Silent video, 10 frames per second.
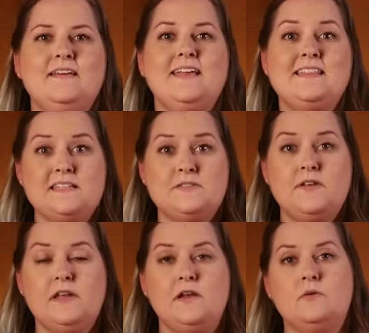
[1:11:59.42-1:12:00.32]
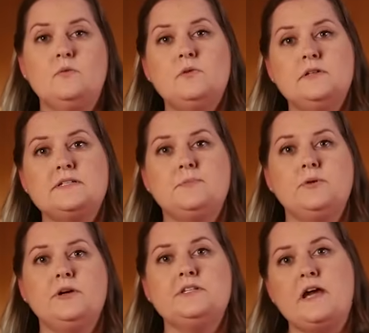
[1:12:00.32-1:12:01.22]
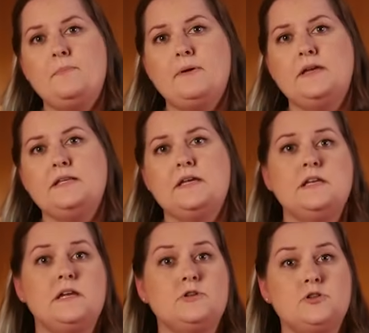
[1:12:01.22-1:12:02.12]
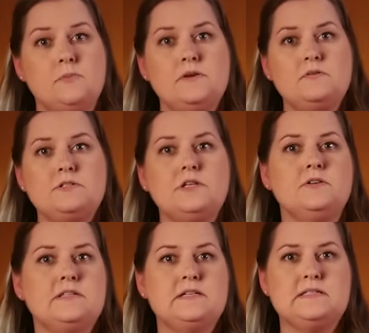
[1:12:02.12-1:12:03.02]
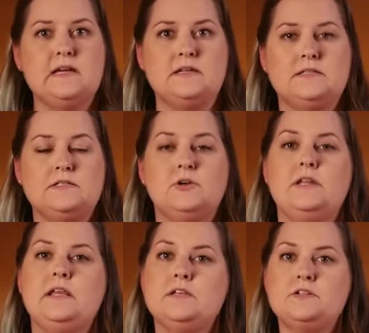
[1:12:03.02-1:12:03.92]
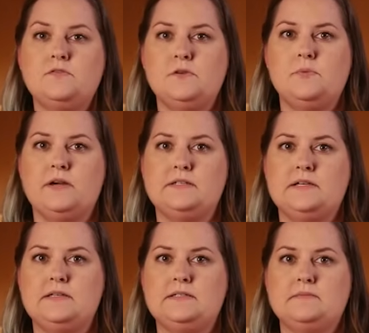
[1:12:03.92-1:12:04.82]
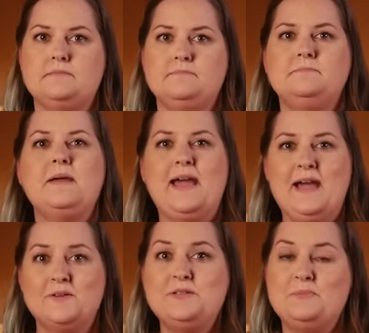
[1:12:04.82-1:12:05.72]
In this video, we'll explore a topic that can contribute to your success during the interview process how to